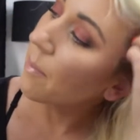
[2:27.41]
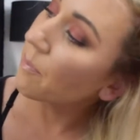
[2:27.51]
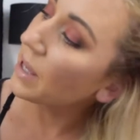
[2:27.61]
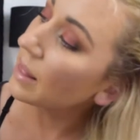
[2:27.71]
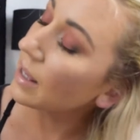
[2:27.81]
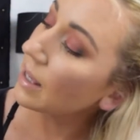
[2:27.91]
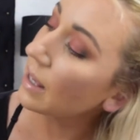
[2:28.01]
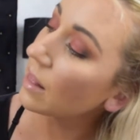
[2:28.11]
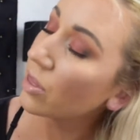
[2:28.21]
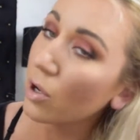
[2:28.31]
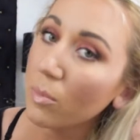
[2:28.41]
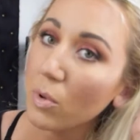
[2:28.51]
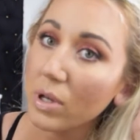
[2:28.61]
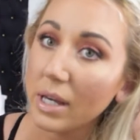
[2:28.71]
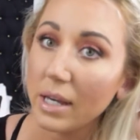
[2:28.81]
Beat the Heat
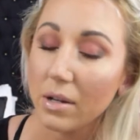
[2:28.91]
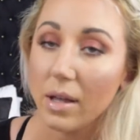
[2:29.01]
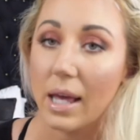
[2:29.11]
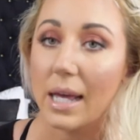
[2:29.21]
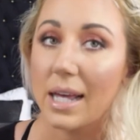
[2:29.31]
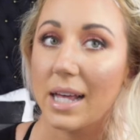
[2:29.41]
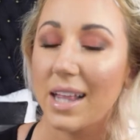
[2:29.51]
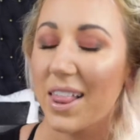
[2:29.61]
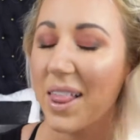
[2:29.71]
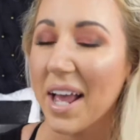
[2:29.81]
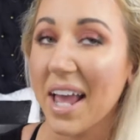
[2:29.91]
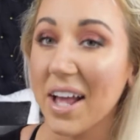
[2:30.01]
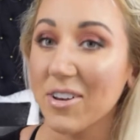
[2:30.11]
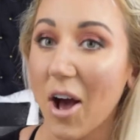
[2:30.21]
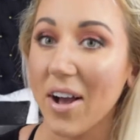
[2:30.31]
Thermal Heat. I
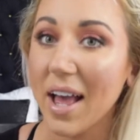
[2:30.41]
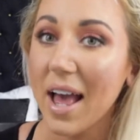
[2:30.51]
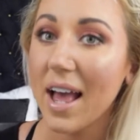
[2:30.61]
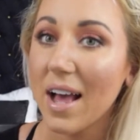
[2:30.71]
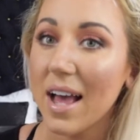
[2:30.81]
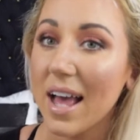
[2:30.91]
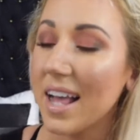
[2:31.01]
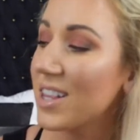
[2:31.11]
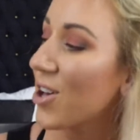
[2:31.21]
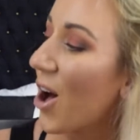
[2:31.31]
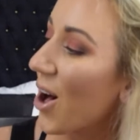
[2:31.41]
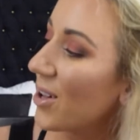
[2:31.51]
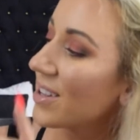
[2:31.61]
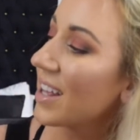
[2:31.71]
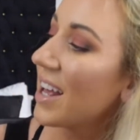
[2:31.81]
can't talk. It's
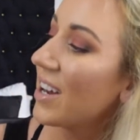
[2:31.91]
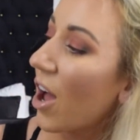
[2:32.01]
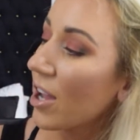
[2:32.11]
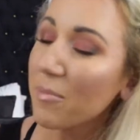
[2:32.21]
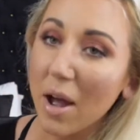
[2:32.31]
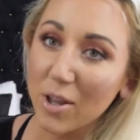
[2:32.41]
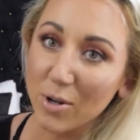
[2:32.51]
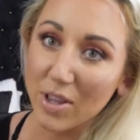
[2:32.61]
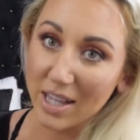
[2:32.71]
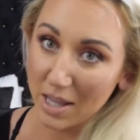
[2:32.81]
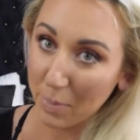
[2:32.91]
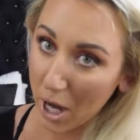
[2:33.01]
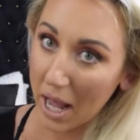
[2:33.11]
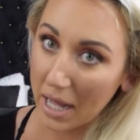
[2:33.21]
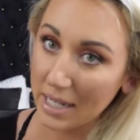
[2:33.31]
called, Not Your Mother's is the
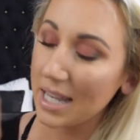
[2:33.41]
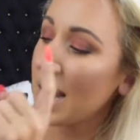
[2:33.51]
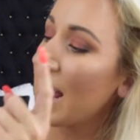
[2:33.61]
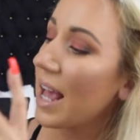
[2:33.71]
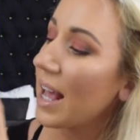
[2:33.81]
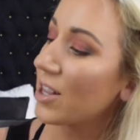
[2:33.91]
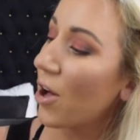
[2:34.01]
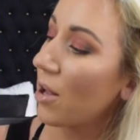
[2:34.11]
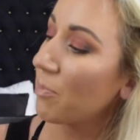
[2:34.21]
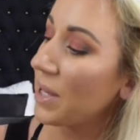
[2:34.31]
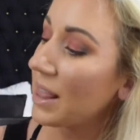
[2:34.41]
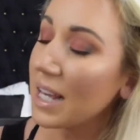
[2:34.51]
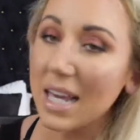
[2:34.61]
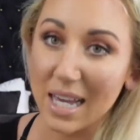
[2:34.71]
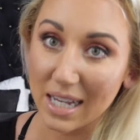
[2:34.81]
brand. It's called Beat the
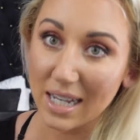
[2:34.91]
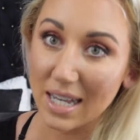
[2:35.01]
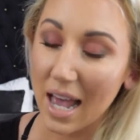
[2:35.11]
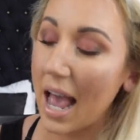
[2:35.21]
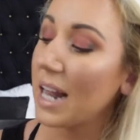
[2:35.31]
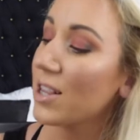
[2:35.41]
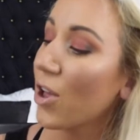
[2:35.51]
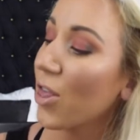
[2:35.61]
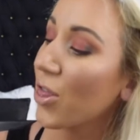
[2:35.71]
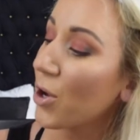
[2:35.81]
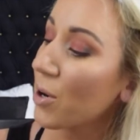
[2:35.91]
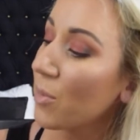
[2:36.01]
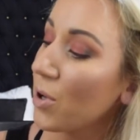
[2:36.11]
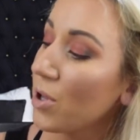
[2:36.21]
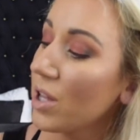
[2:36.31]
Heat, and it's a
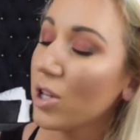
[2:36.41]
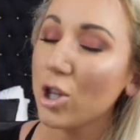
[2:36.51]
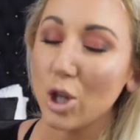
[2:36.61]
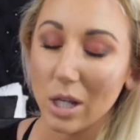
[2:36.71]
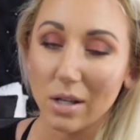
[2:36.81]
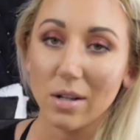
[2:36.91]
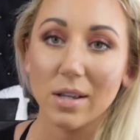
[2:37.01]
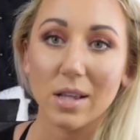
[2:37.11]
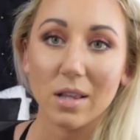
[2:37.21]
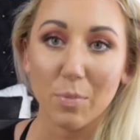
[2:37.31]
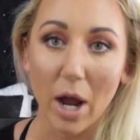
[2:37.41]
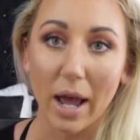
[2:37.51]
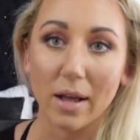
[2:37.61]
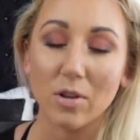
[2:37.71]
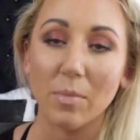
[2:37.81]
thermal shield
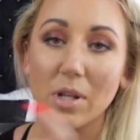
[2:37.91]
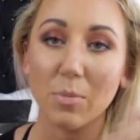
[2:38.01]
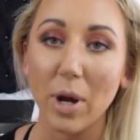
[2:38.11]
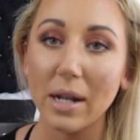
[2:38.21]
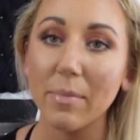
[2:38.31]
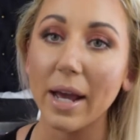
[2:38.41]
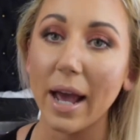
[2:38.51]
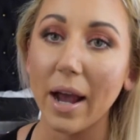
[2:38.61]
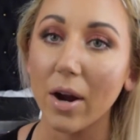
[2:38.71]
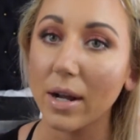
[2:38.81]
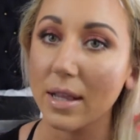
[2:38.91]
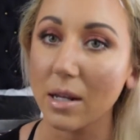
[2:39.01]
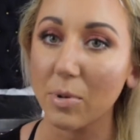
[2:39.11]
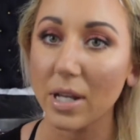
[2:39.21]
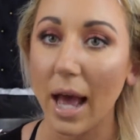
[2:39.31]
spray. So I'm going to spray it in my hair. It's
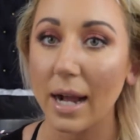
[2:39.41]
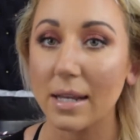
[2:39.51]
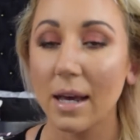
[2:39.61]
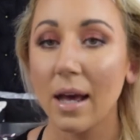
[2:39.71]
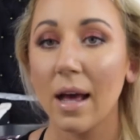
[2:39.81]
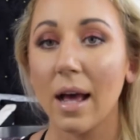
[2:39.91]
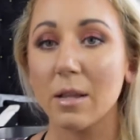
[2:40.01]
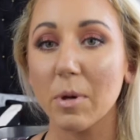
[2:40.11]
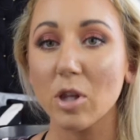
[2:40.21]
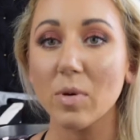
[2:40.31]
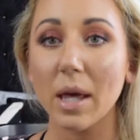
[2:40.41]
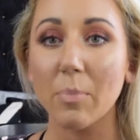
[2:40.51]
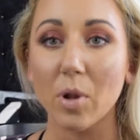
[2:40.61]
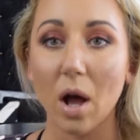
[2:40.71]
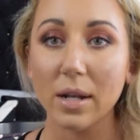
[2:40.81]
going to protect, especially with like
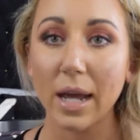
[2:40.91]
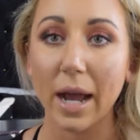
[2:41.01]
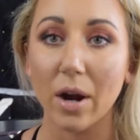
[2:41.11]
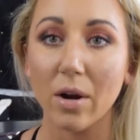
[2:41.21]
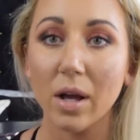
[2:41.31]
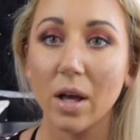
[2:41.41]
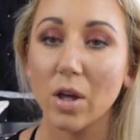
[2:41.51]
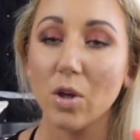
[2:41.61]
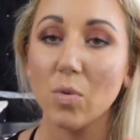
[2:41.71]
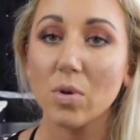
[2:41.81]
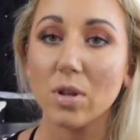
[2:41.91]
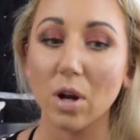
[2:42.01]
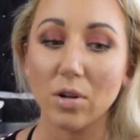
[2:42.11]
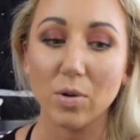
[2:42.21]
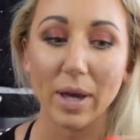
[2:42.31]
blonde hair, you will
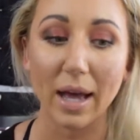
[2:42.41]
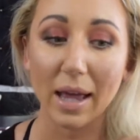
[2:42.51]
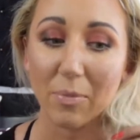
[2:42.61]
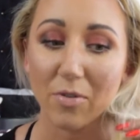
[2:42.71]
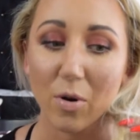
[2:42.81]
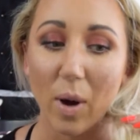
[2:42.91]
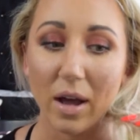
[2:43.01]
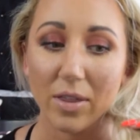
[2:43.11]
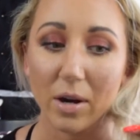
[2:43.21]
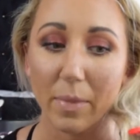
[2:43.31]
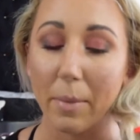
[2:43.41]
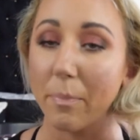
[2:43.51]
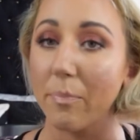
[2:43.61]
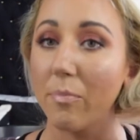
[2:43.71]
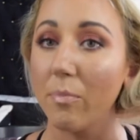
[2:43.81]
start to get like, for a while there, my
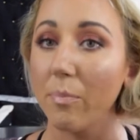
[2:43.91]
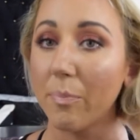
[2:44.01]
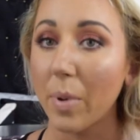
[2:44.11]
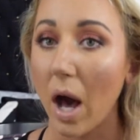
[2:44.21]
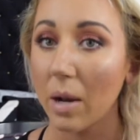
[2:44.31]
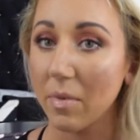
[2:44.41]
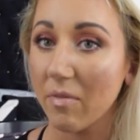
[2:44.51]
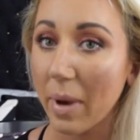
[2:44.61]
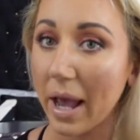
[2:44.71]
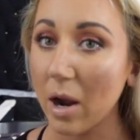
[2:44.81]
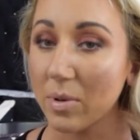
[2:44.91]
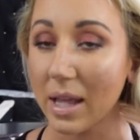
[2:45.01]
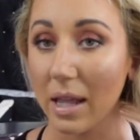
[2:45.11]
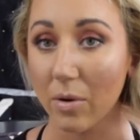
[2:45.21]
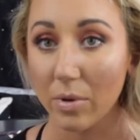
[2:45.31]
bottom of my hair was
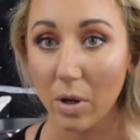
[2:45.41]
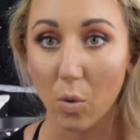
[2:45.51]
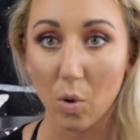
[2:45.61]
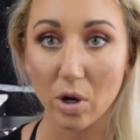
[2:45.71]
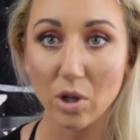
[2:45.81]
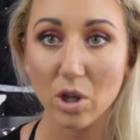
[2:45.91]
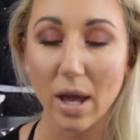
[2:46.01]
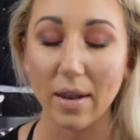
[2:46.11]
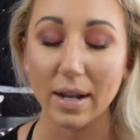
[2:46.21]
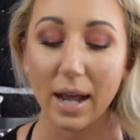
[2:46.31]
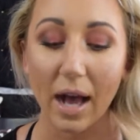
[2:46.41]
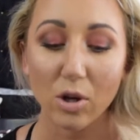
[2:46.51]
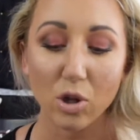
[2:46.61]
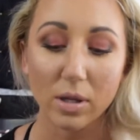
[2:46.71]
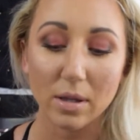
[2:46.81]
getting like really orange, and it
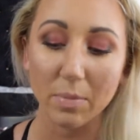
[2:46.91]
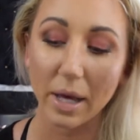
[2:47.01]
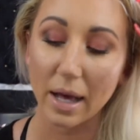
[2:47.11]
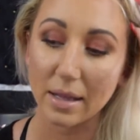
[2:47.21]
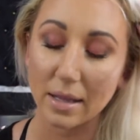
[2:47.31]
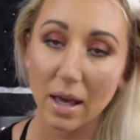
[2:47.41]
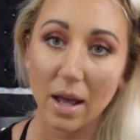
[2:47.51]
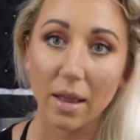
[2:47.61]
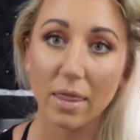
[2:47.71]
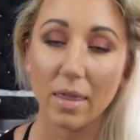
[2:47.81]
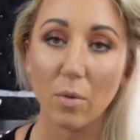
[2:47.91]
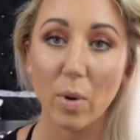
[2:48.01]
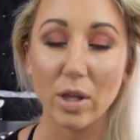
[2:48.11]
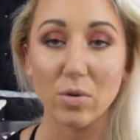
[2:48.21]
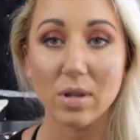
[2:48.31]
actually is because
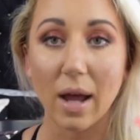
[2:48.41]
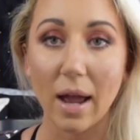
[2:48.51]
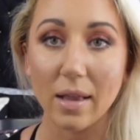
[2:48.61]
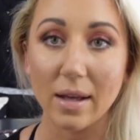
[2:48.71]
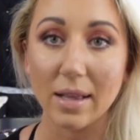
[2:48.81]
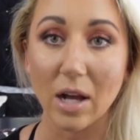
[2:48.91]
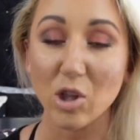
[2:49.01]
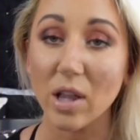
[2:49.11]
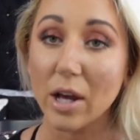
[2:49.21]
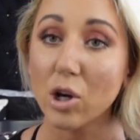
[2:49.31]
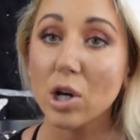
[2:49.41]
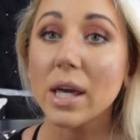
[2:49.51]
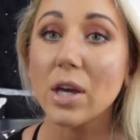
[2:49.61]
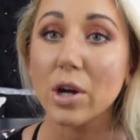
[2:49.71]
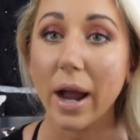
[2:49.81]
when you style it, it's actually like
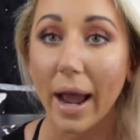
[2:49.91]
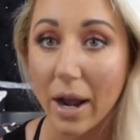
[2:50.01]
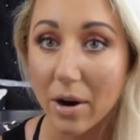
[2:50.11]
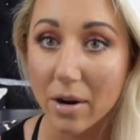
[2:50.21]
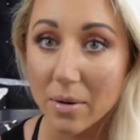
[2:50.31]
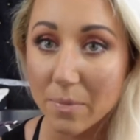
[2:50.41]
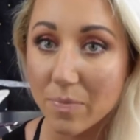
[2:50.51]
cooking your hair